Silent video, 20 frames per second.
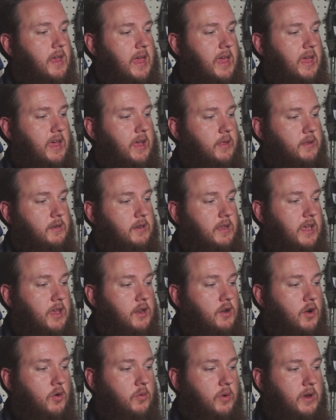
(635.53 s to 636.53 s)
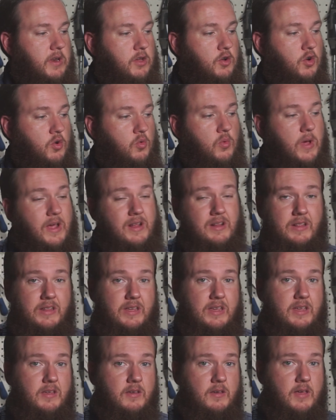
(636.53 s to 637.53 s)
And it already
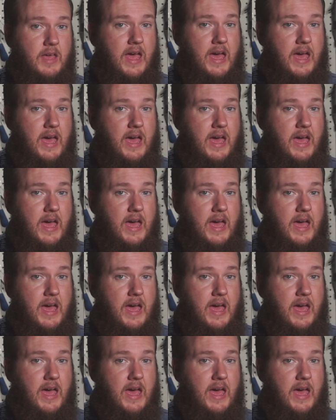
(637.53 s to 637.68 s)
correctly